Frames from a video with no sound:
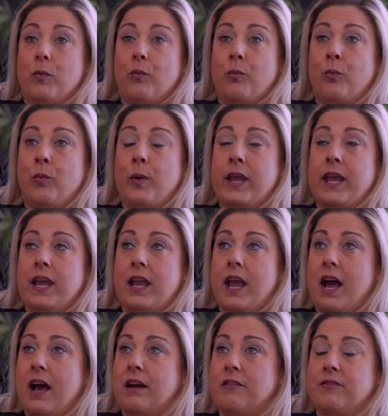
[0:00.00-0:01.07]
We
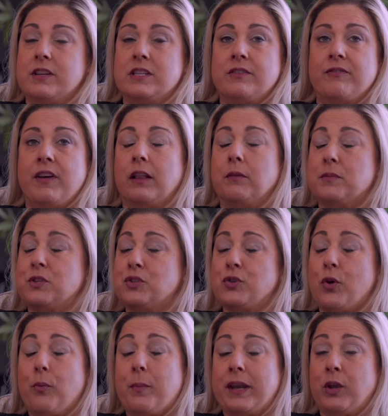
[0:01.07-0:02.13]
have developed
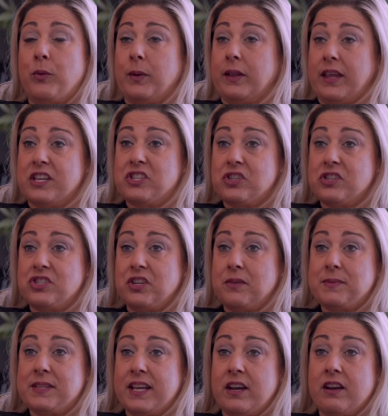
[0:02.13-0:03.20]
so many
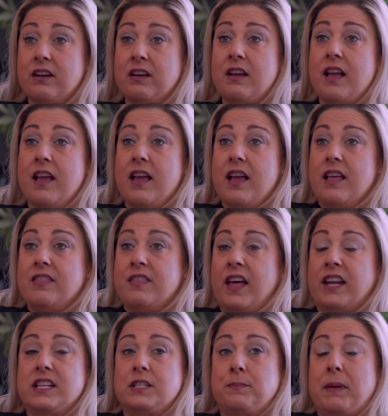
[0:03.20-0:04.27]
relationships here
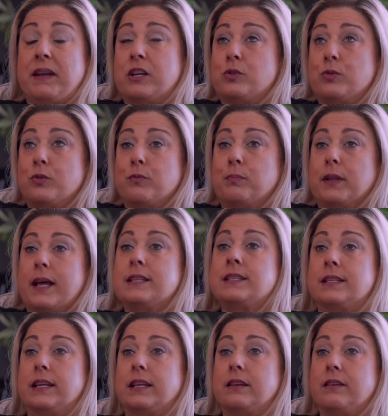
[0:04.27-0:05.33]
that it's been a true
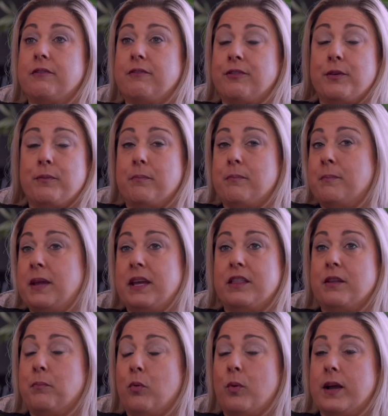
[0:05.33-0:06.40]
blessing for me and
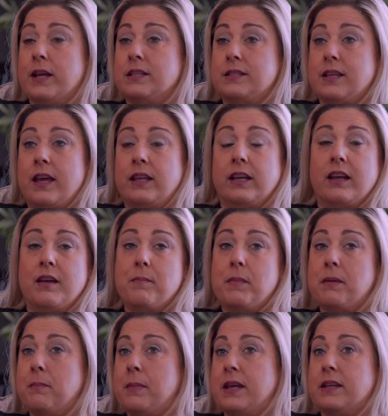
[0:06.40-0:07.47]
the boys and a
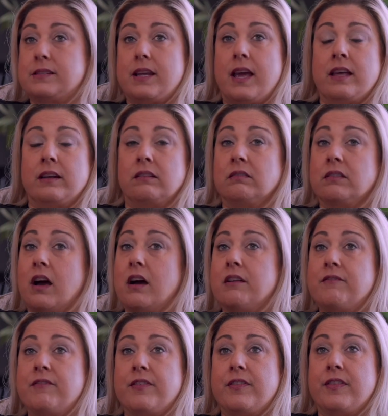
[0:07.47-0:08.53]
commitment and a
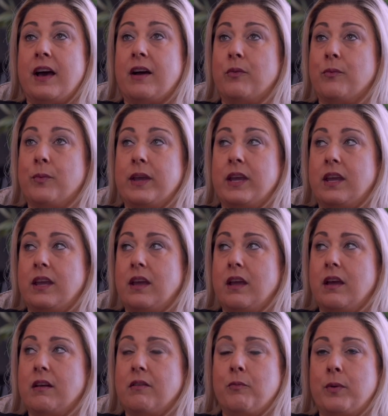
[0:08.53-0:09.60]
love that we
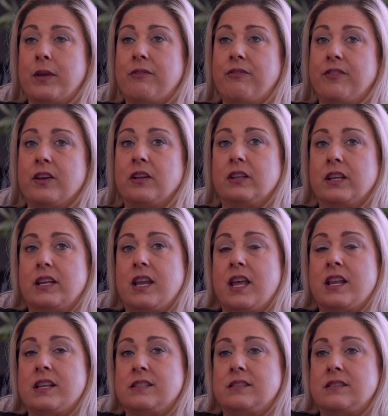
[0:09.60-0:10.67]
we feel and
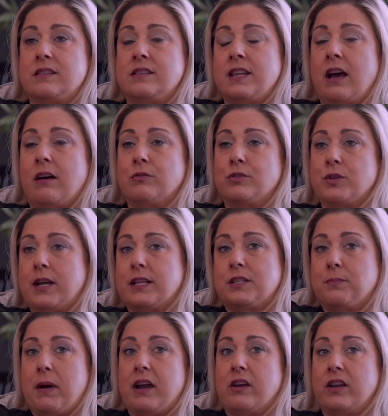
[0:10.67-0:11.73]
it's now
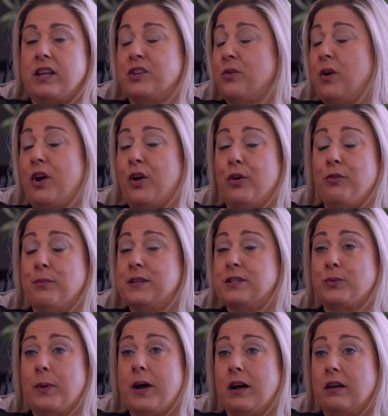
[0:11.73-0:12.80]
transpired into our home
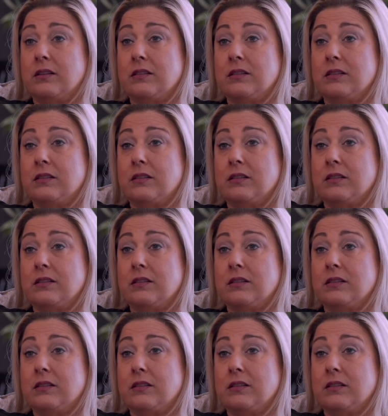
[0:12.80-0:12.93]
as well.